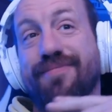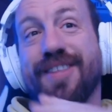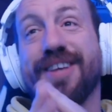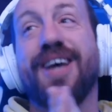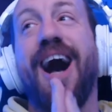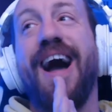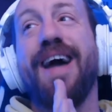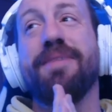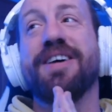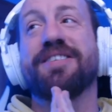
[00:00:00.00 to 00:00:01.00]
The
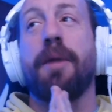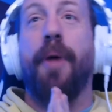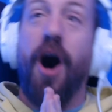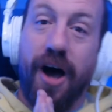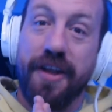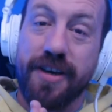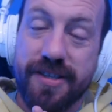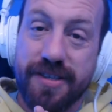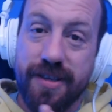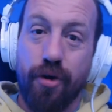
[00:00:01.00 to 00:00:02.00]
time is upon
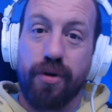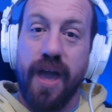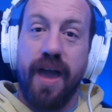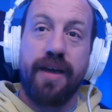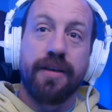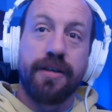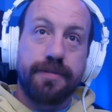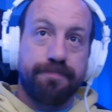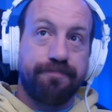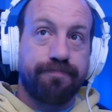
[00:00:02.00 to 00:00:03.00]
us, okay?
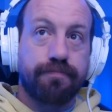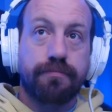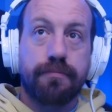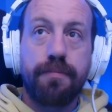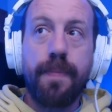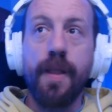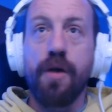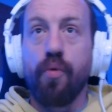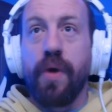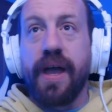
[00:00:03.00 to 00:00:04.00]

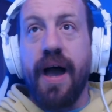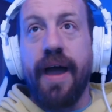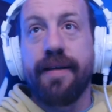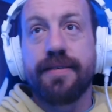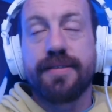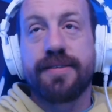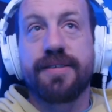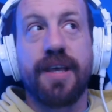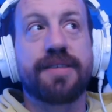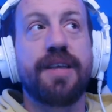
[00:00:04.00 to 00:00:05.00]
We got
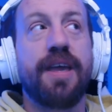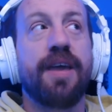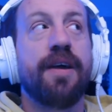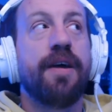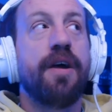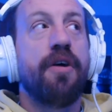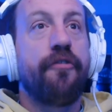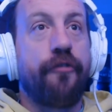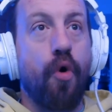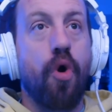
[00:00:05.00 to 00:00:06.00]

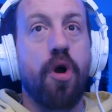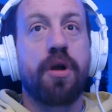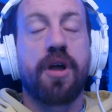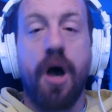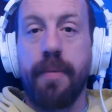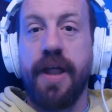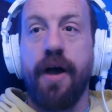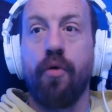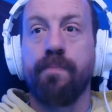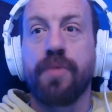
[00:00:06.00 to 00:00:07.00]
64 coming
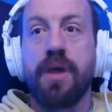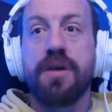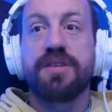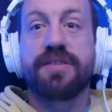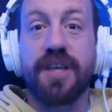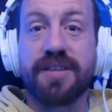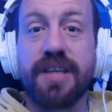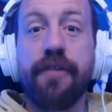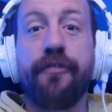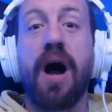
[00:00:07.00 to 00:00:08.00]
out.
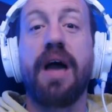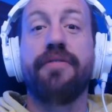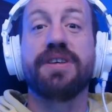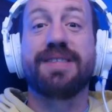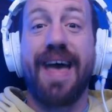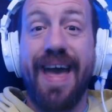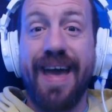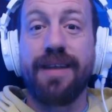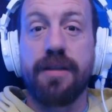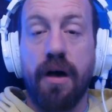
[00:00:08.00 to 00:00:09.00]
65 is the
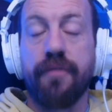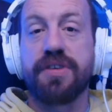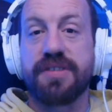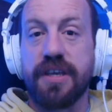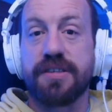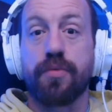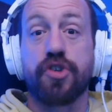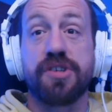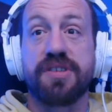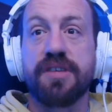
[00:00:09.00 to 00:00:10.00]
end of the season,
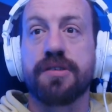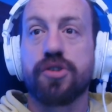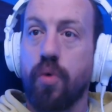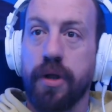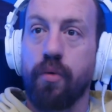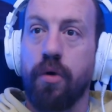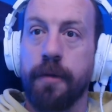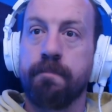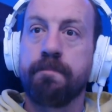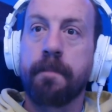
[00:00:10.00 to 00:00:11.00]
which is season
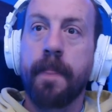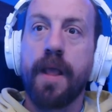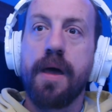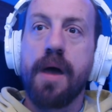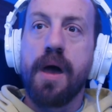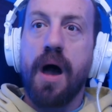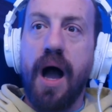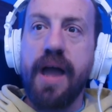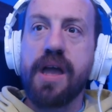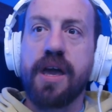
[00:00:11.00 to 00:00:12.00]
21.
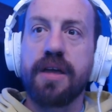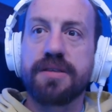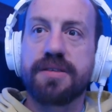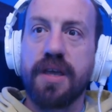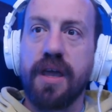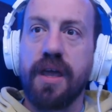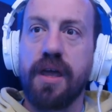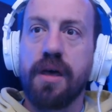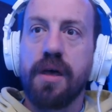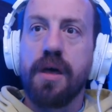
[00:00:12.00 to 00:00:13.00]
I can
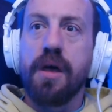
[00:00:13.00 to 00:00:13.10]
see.